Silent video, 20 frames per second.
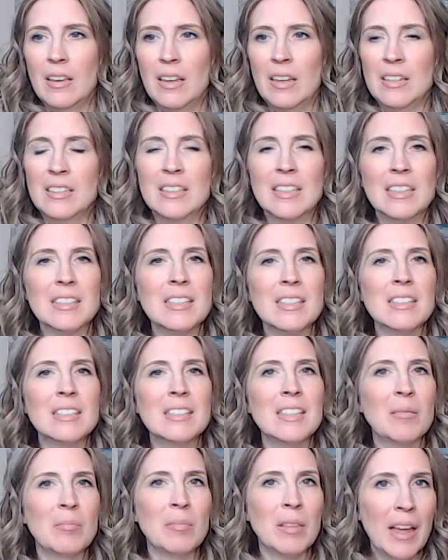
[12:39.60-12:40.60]
It doesn't
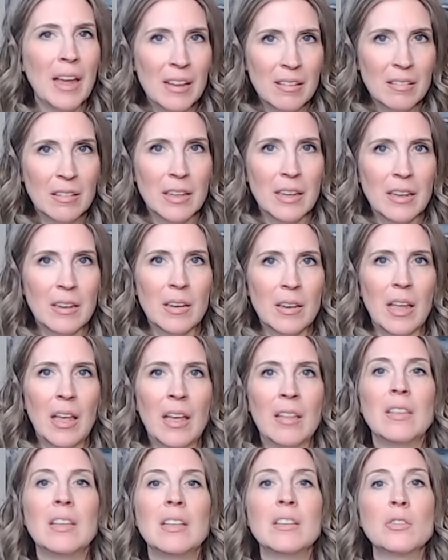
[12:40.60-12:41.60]
seem likely.
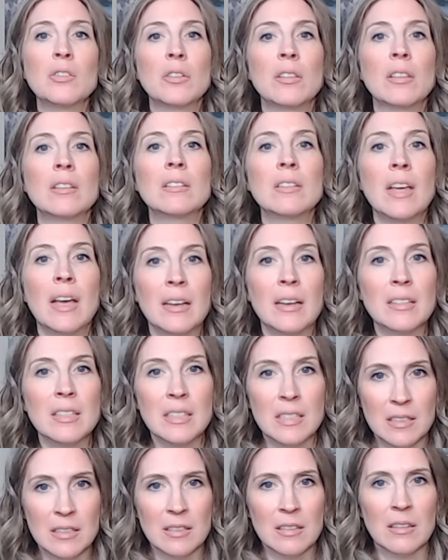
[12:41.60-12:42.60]
And these are the
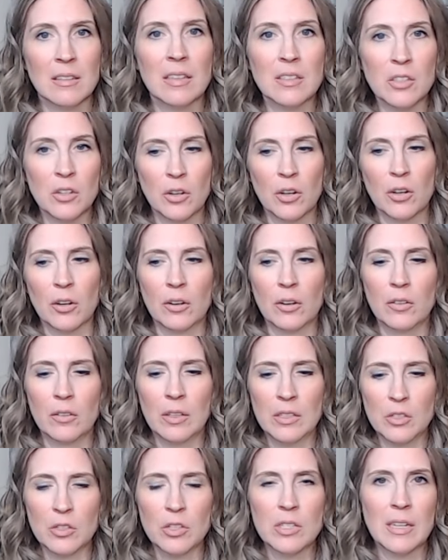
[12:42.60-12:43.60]
tests, these are
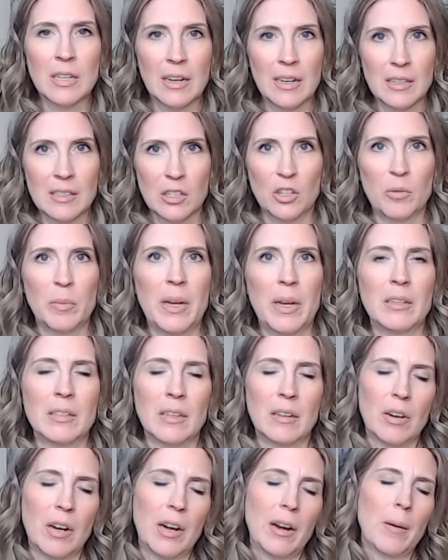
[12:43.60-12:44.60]
these are studies that are being
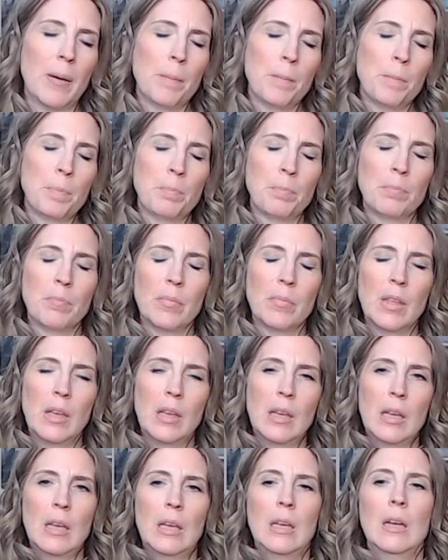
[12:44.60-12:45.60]
done right now.
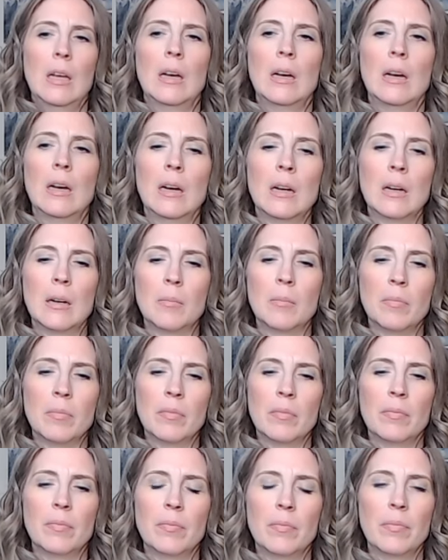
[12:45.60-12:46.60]
Um,
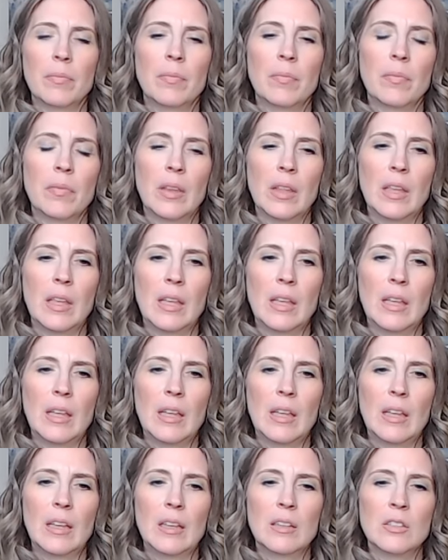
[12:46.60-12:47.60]

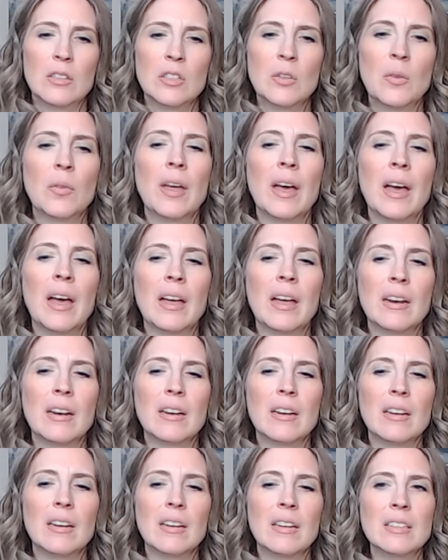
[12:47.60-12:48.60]
so that
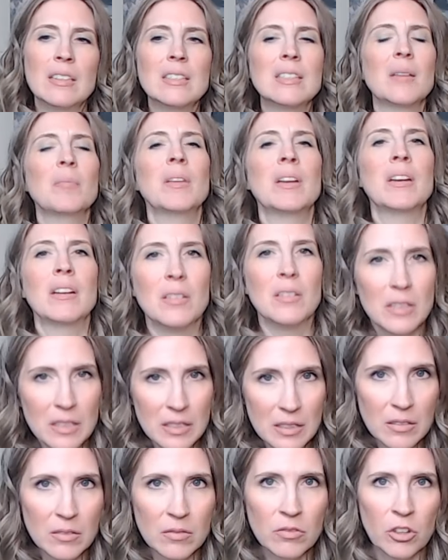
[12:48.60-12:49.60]
is something
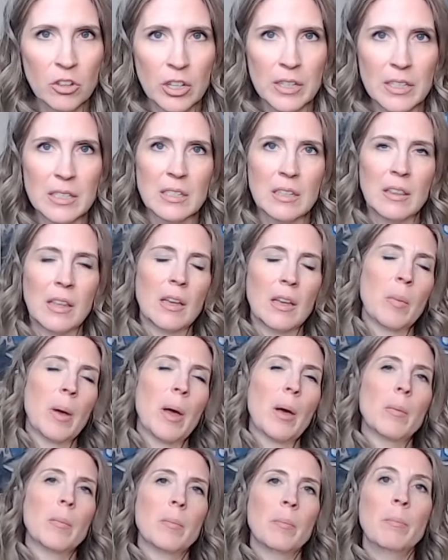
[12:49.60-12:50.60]
else for us to think
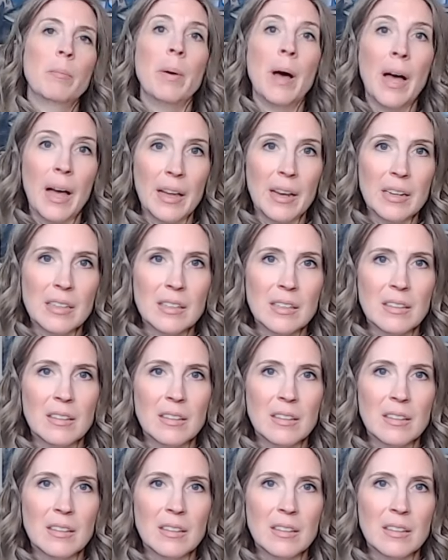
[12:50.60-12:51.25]
about. But